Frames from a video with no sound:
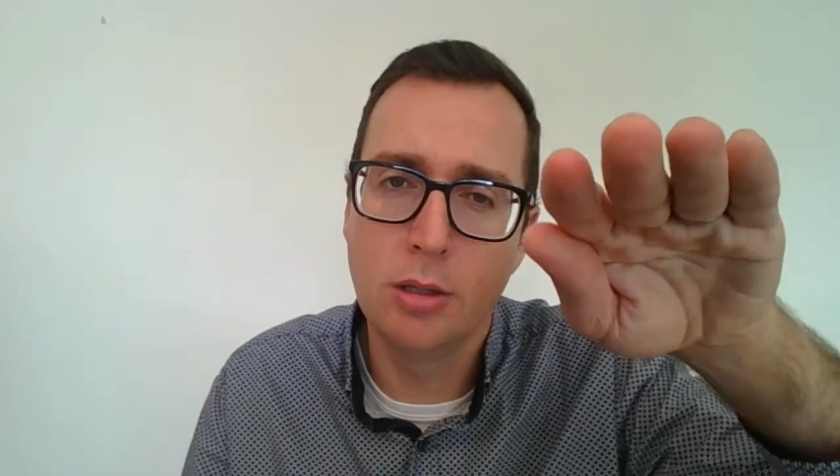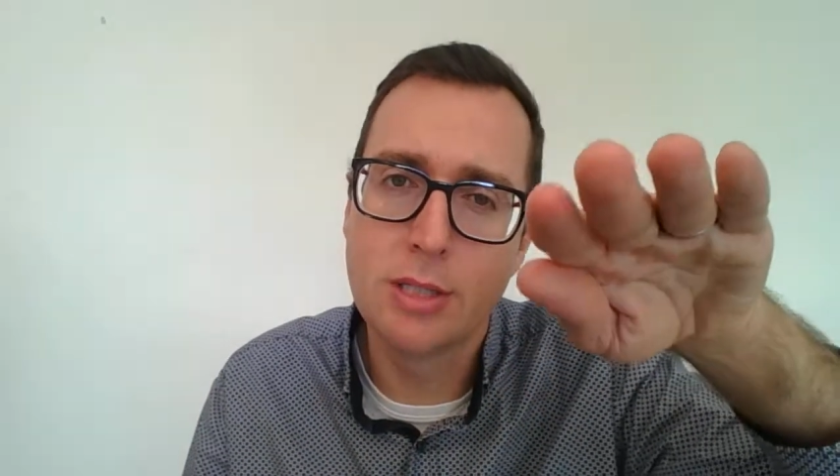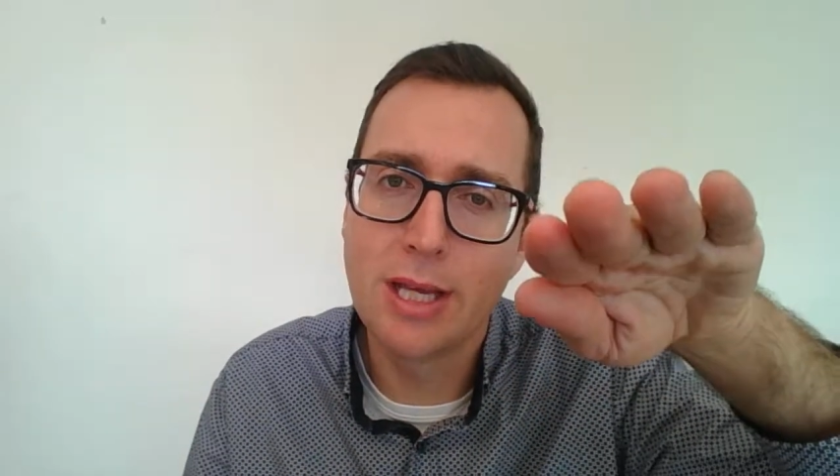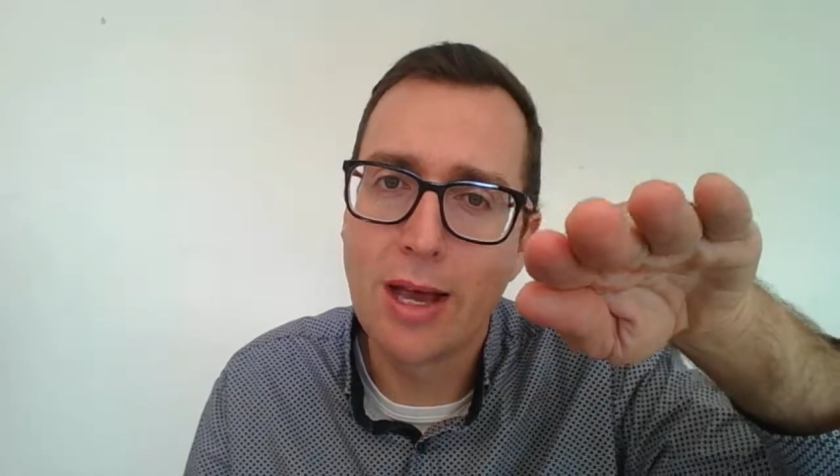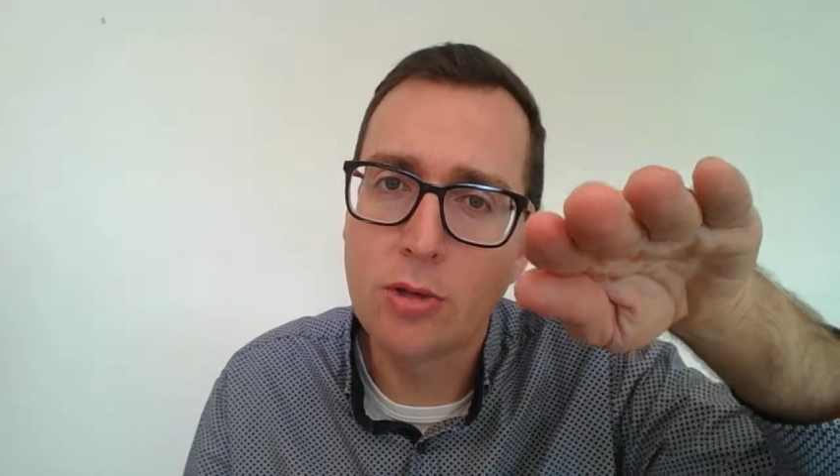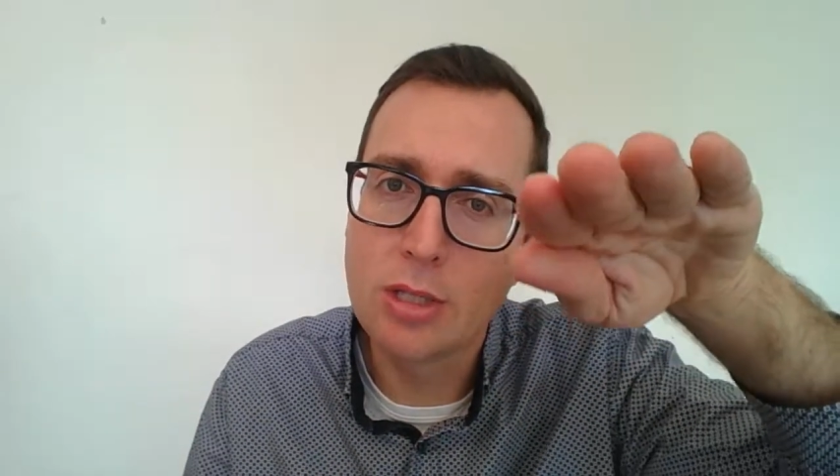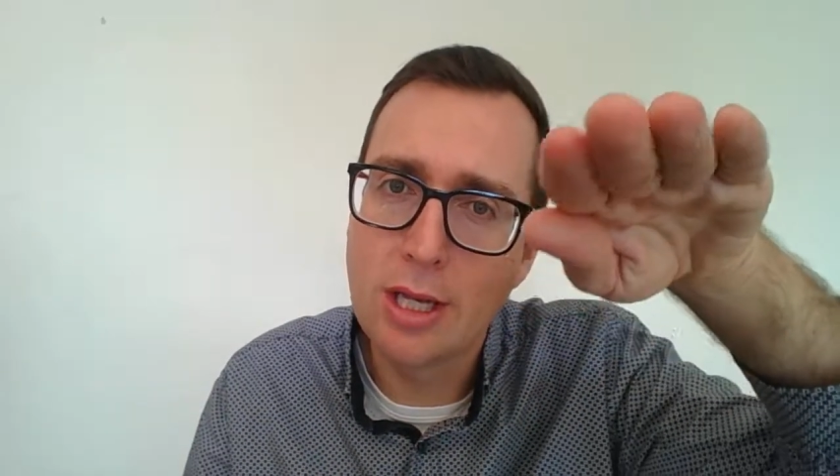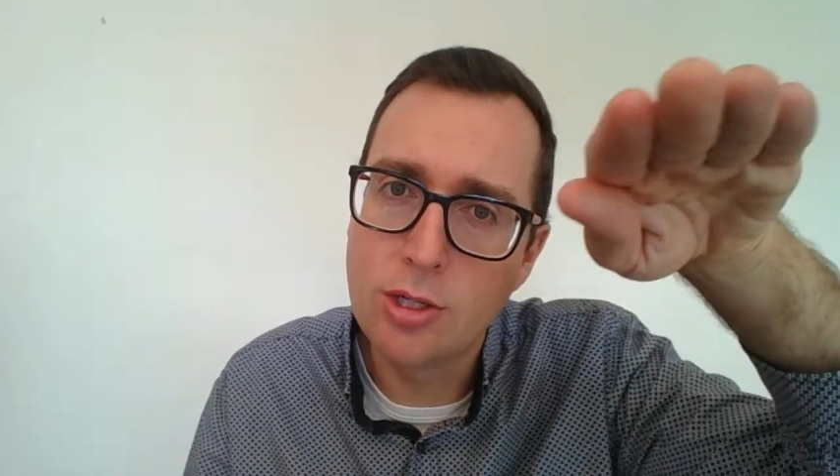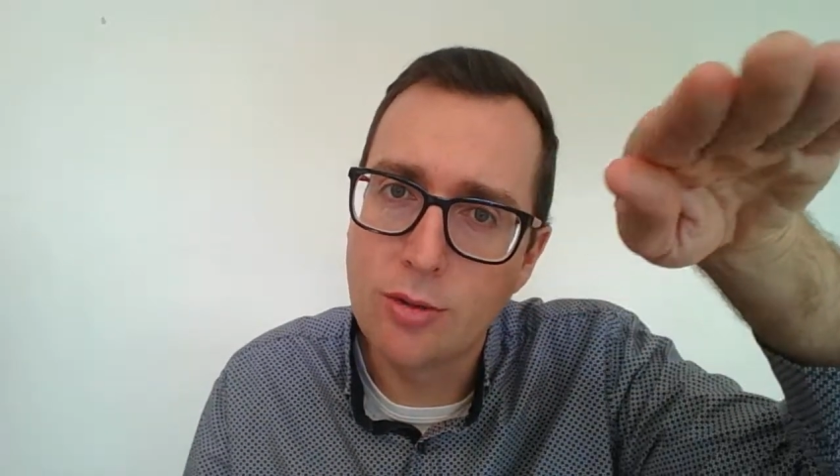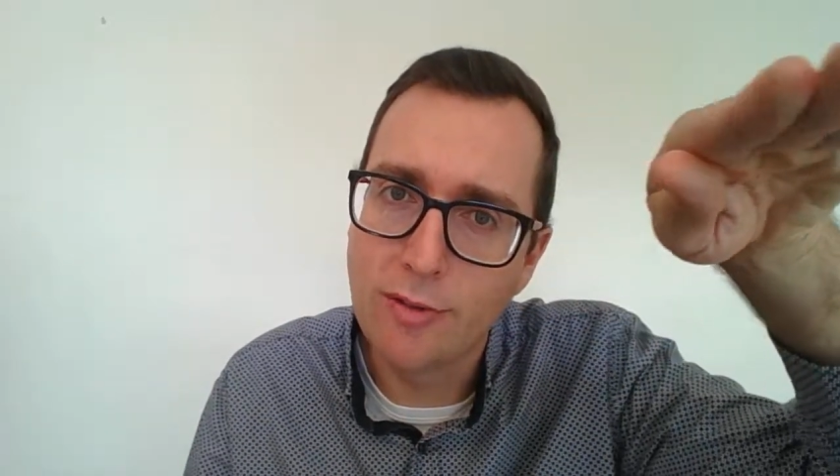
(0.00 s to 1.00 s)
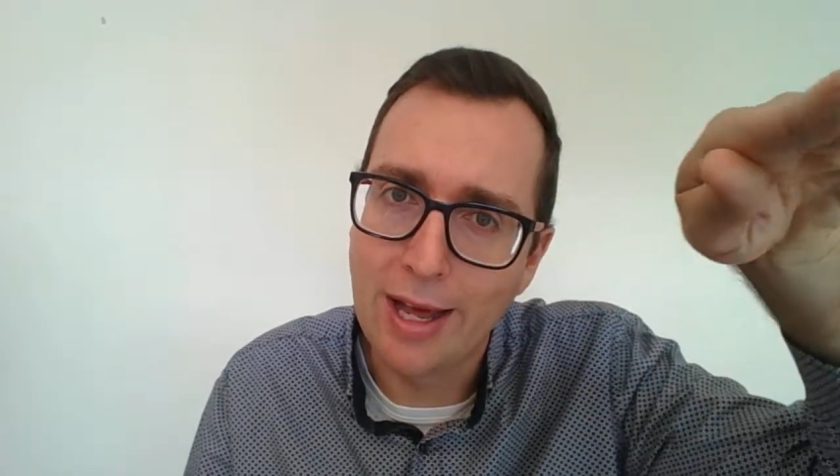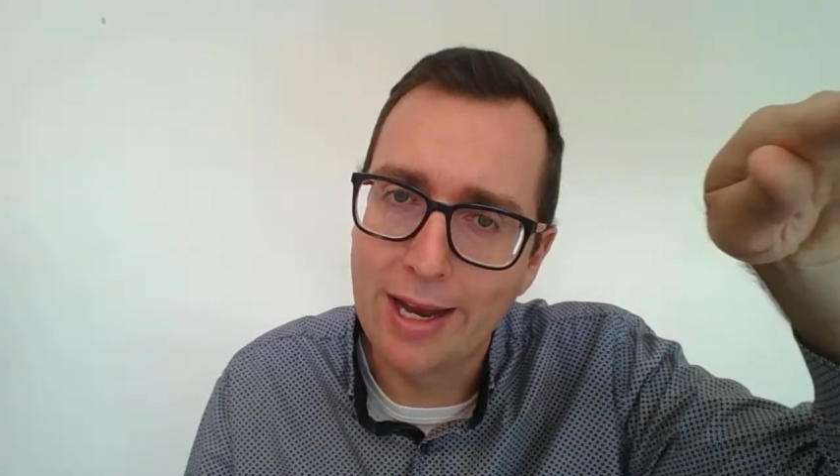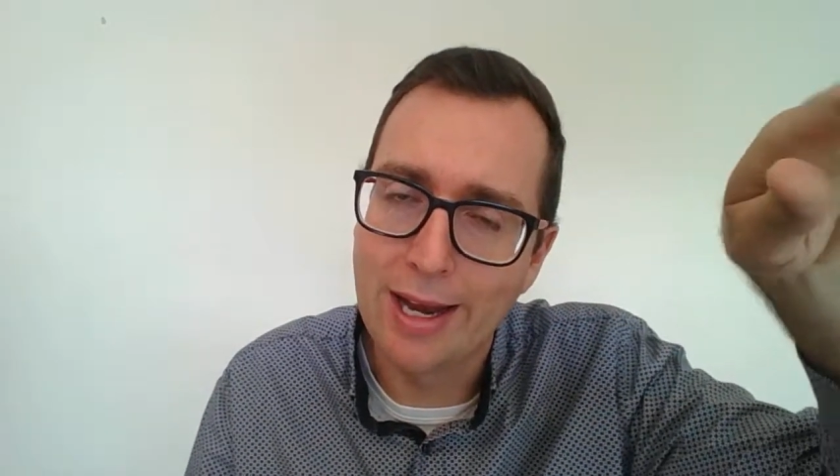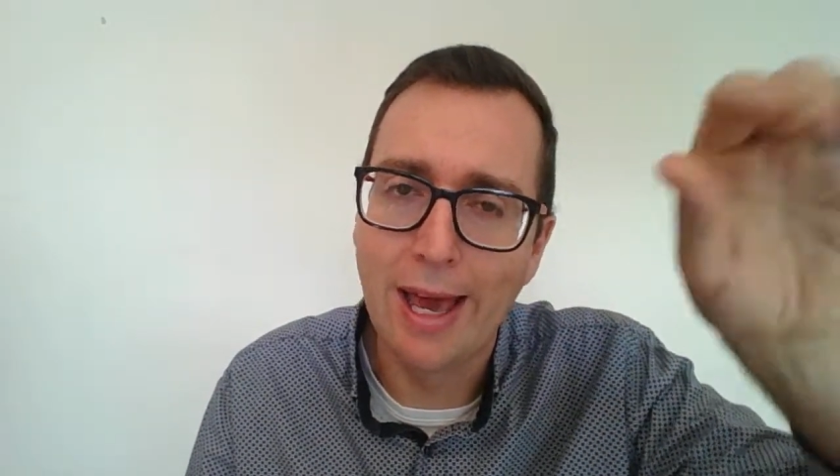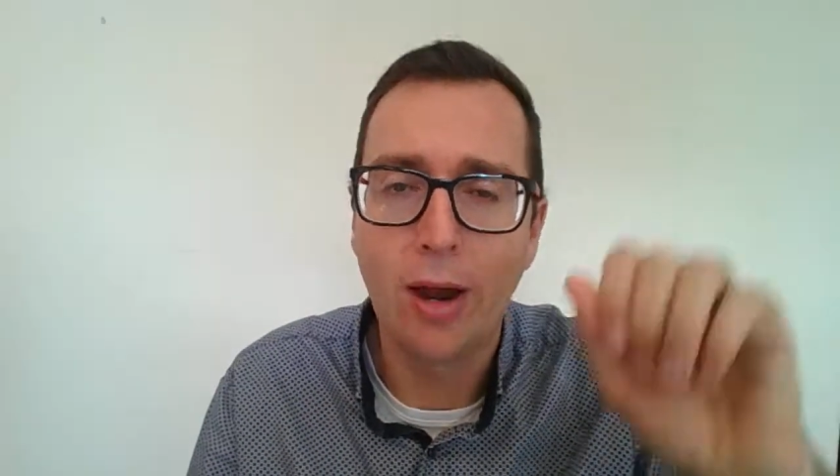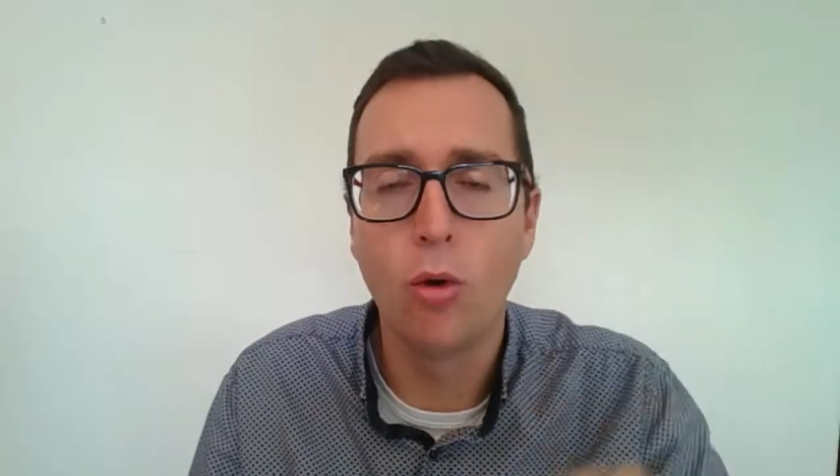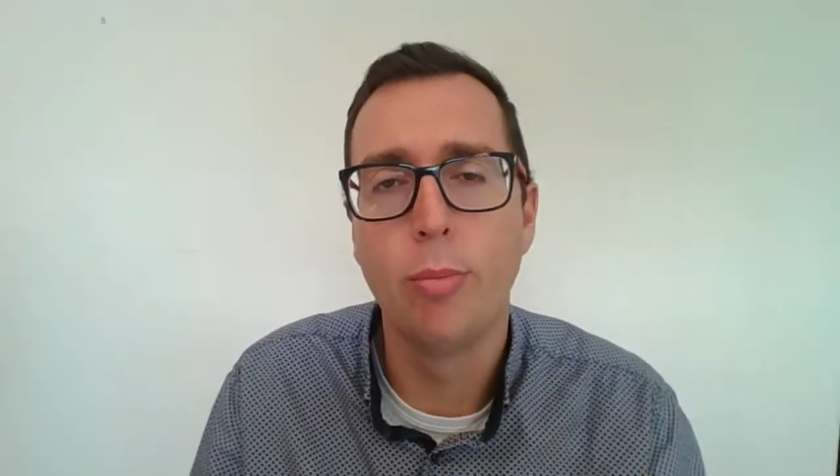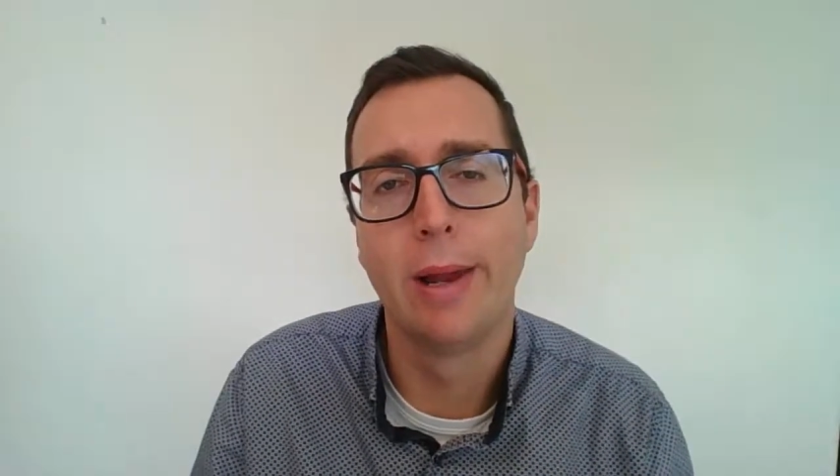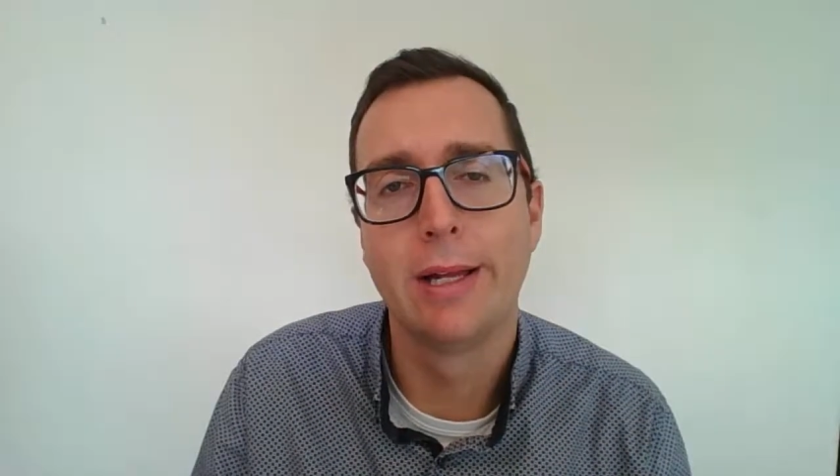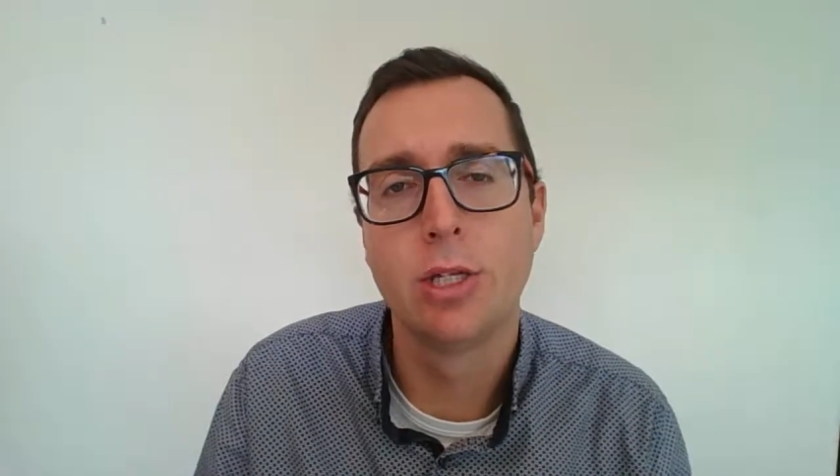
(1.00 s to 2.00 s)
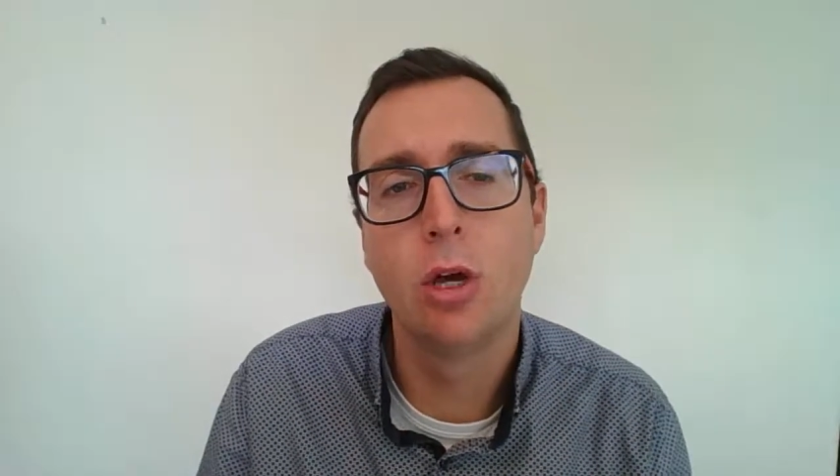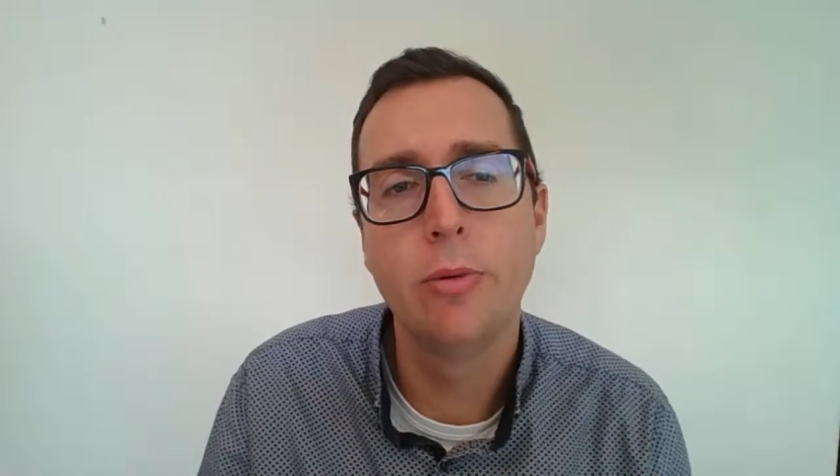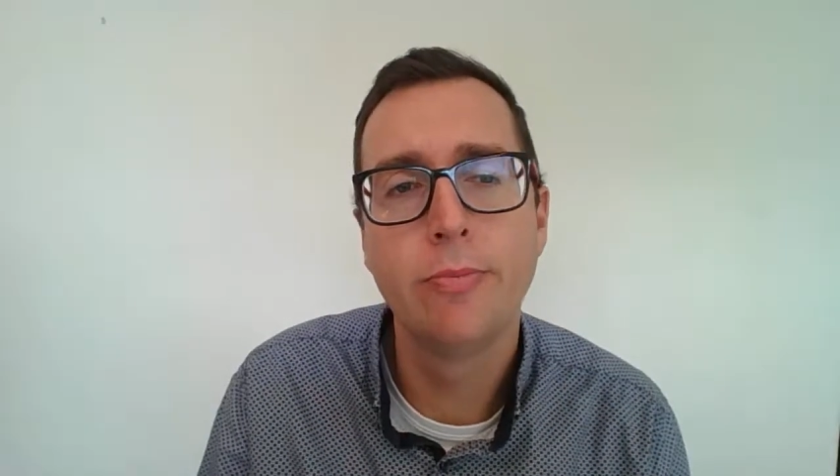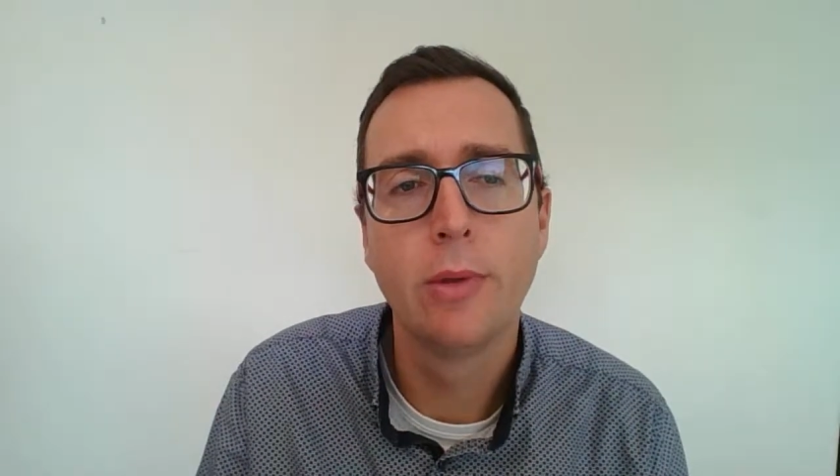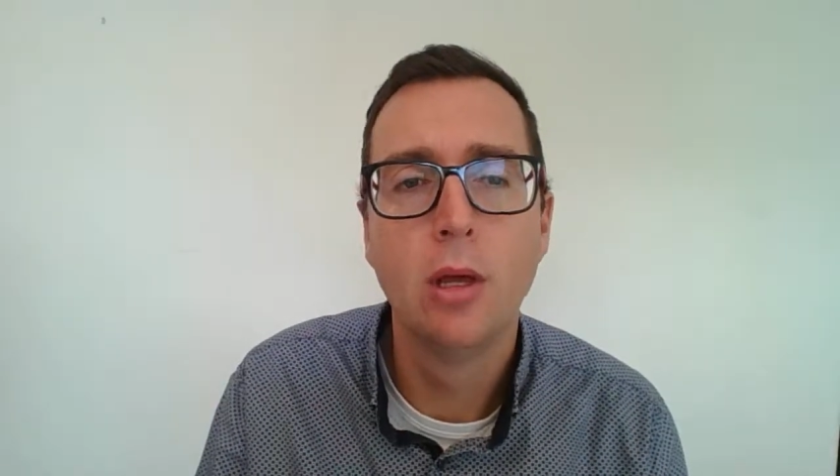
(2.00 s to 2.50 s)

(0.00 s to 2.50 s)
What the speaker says: sales tend to flatten out or plateau.